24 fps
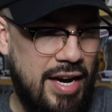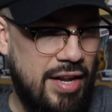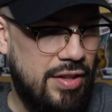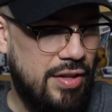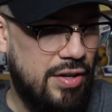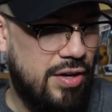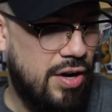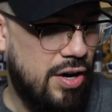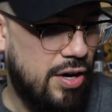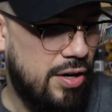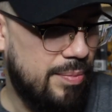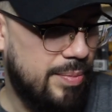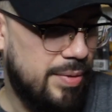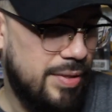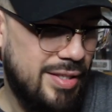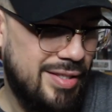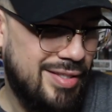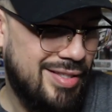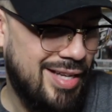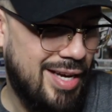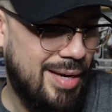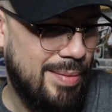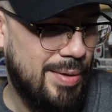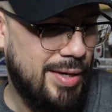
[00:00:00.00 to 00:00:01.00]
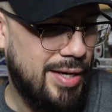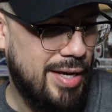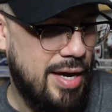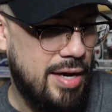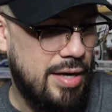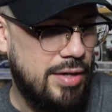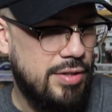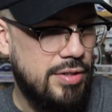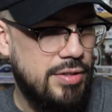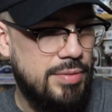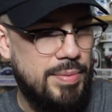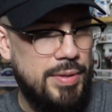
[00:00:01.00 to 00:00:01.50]
out of the cart. But this time, I
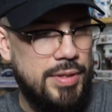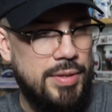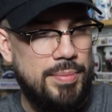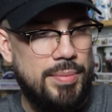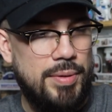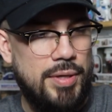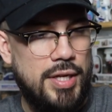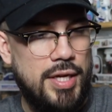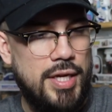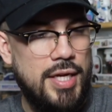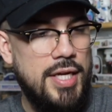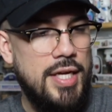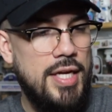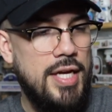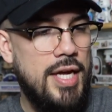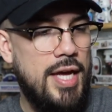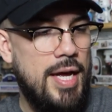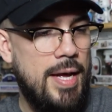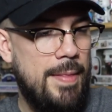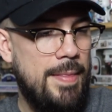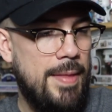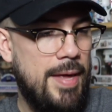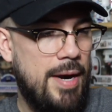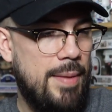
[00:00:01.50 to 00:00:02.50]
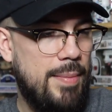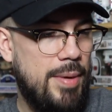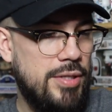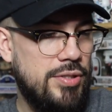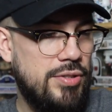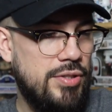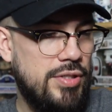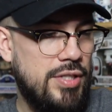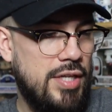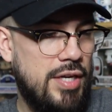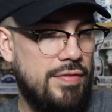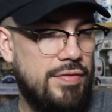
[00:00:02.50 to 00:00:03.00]
kind of just bit the bullet. And then I'm
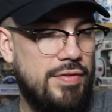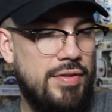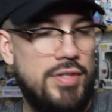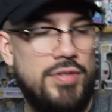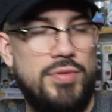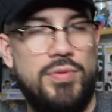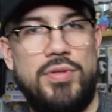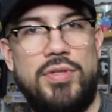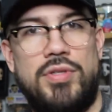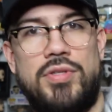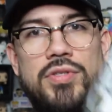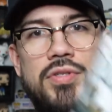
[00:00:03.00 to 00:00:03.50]
also excited for this one, the